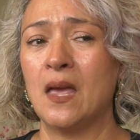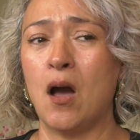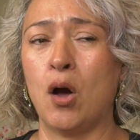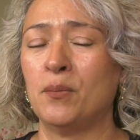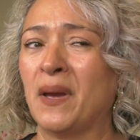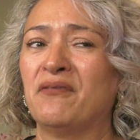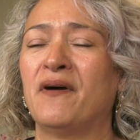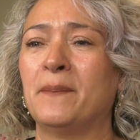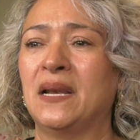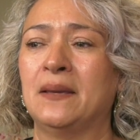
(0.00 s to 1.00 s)
All my
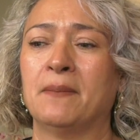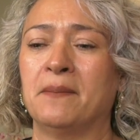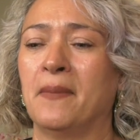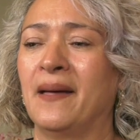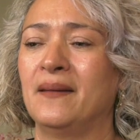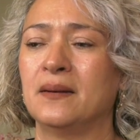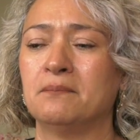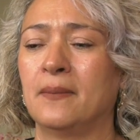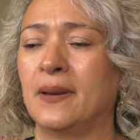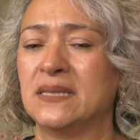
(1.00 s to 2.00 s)
family, my mother,
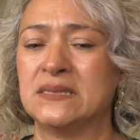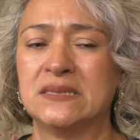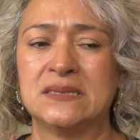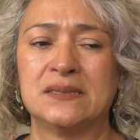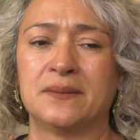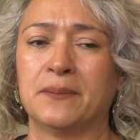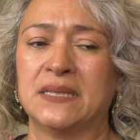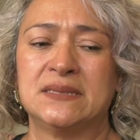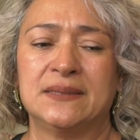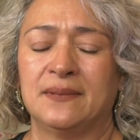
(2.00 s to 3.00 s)
my sister,
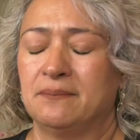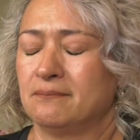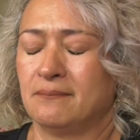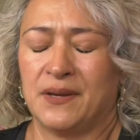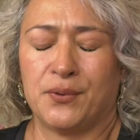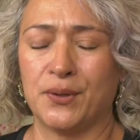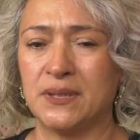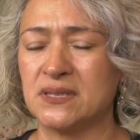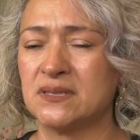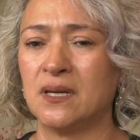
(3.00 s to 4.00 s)
my
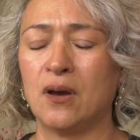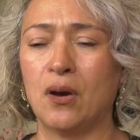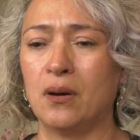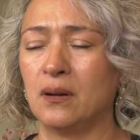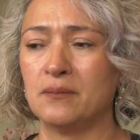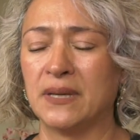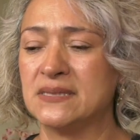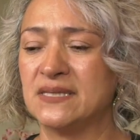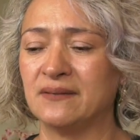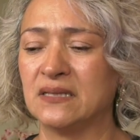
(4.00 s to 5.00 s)
brothers, all my
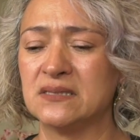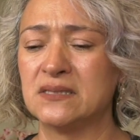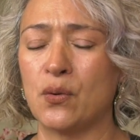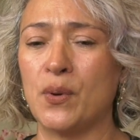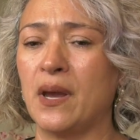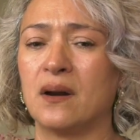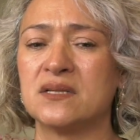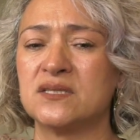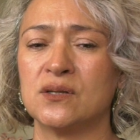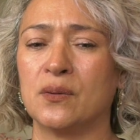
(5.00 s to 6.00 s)
siblings, we are
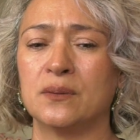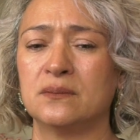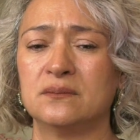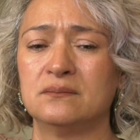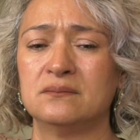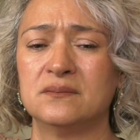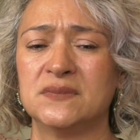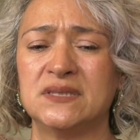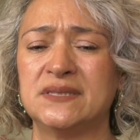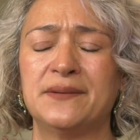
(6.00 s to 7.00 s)
so
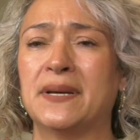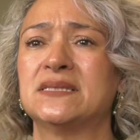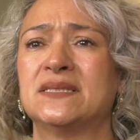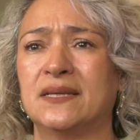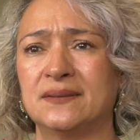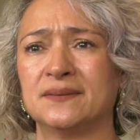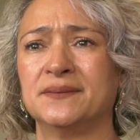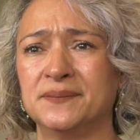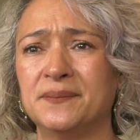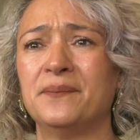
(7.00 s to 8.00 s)
devastated
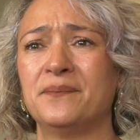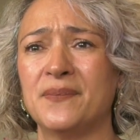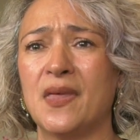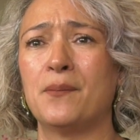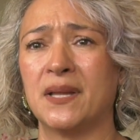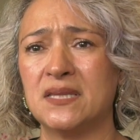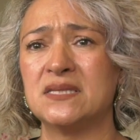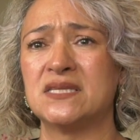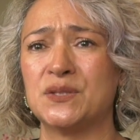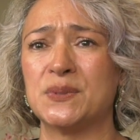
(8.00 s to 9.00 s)
about
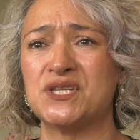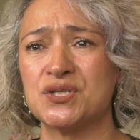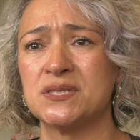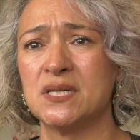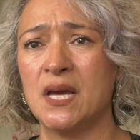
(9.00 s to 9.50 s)
this situation,